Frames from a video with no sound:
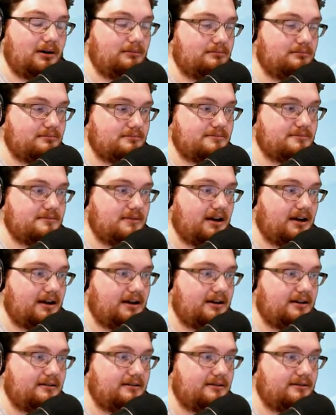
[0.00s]
well,
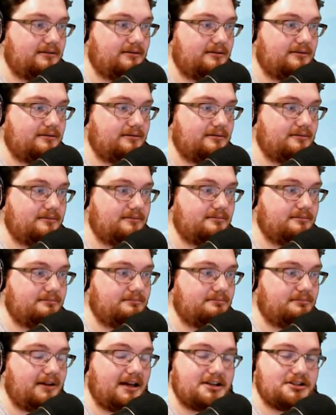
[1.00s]
uh,
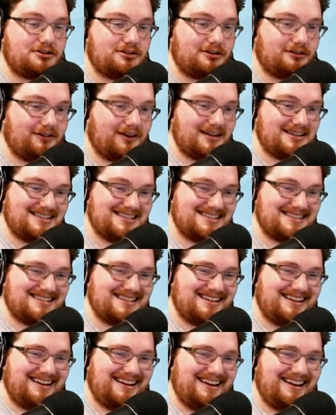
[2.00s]
pleasure devices.
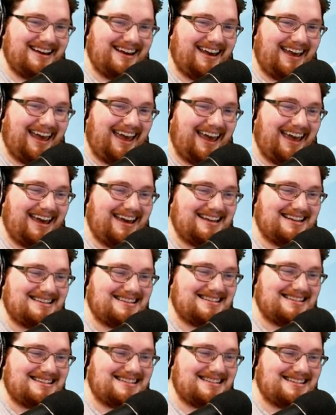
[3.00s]

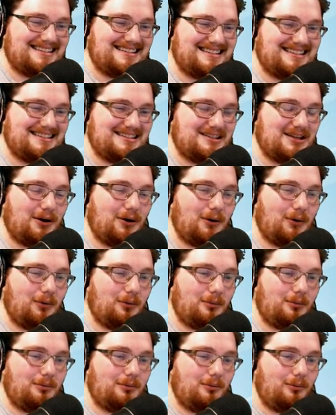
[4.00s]
And
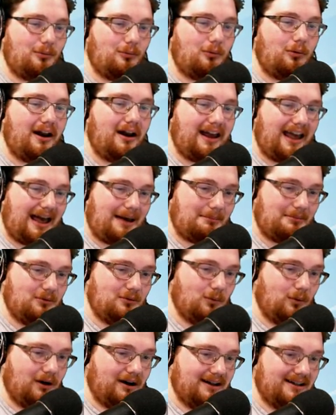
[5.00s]
so what
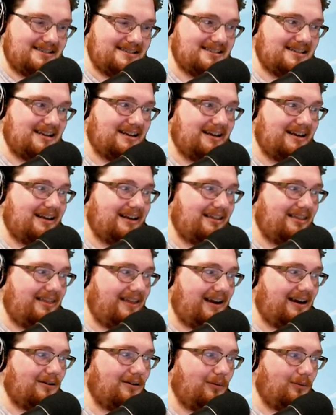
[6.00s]
happened was
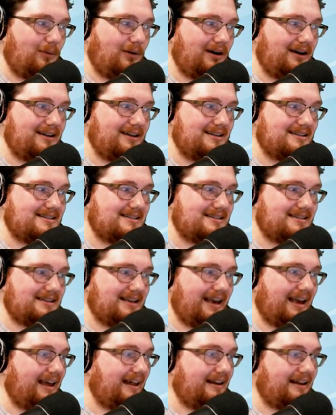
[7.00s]
there was,
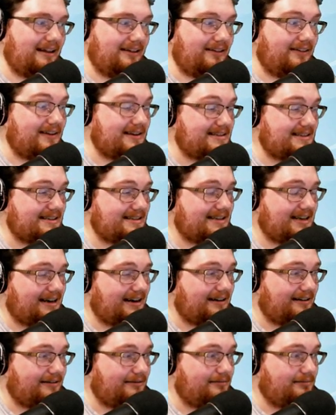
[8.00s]
and, and this is,
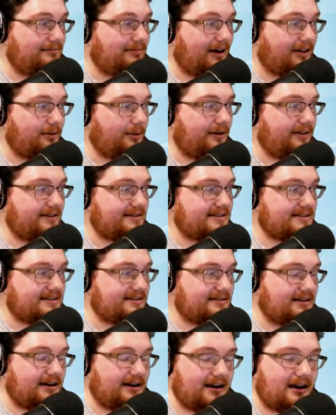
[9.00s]
uh, by the way, this
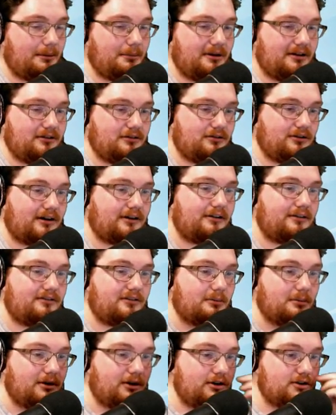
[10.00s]
is uh, coming directly
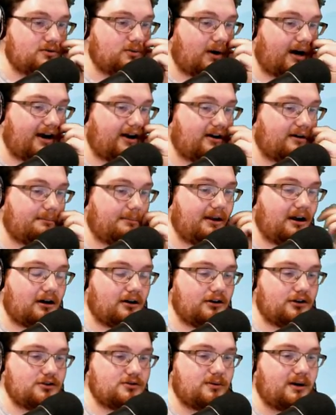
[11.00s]
from a newswire, P
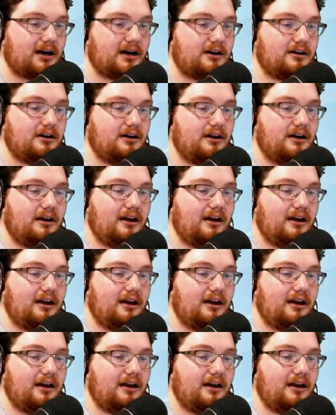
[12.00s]
R newswire,